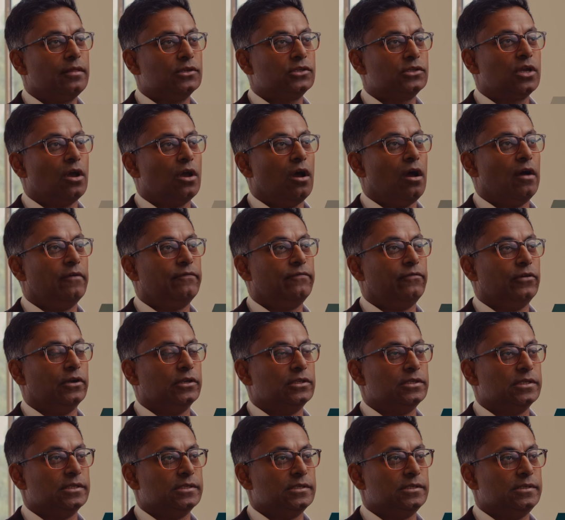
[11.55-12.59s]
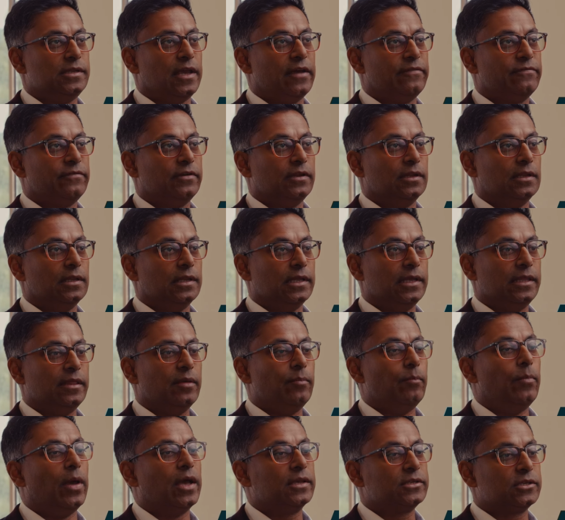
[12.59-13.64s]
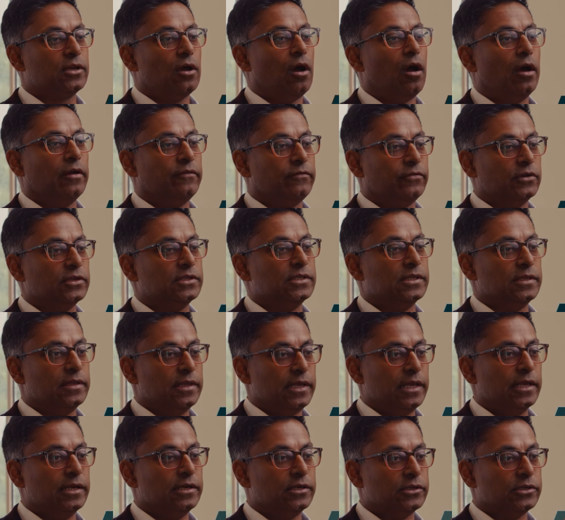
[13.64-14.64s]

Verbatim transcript: This conference is definitely the best conference in the